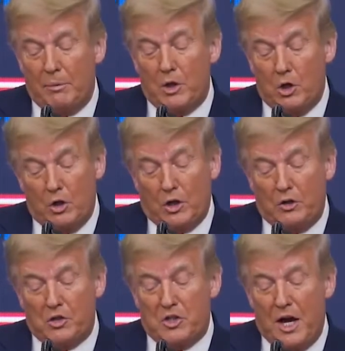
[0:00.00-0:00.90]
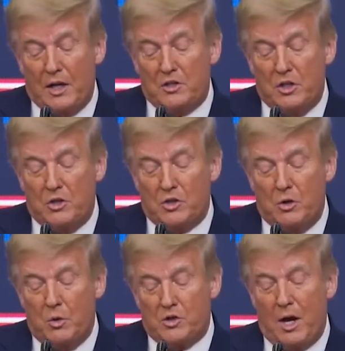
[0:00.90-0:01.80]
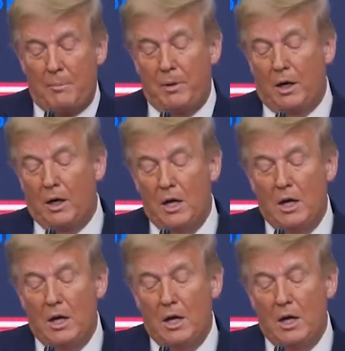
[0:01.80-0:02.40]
But you look at the stats and you see what's happening,